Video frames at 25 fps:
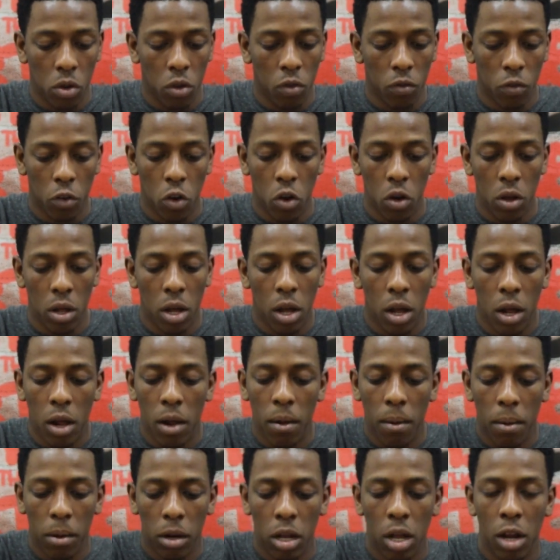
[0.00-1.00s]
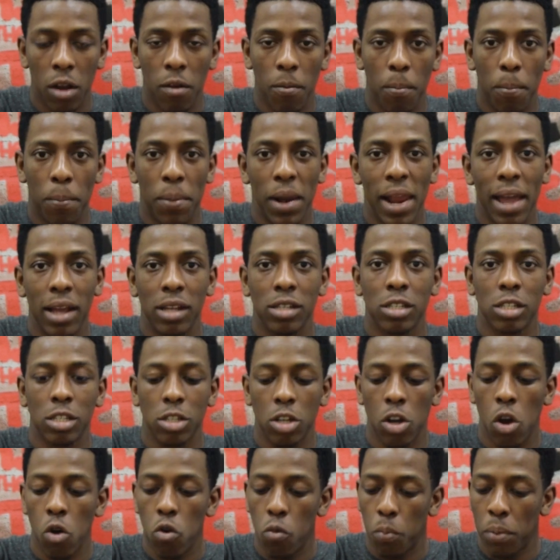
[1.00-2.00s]
you've got a kind of black
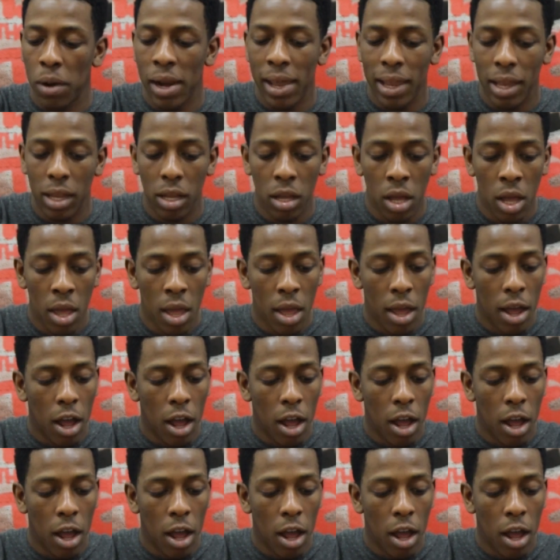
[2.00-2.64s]
sole plate.